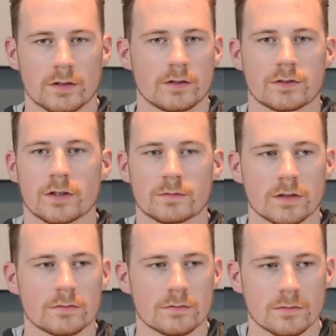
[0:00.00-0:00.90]
there's
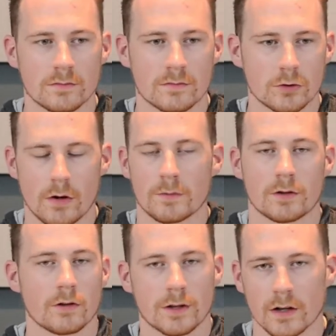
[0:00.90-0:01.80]
something
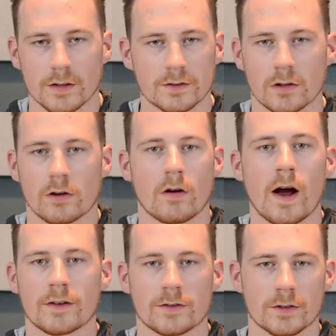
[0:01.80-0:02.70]
criminal going on, that they're
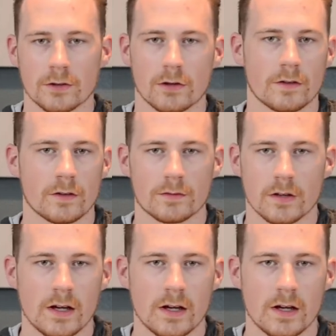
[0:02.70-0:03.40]
harassing you or they're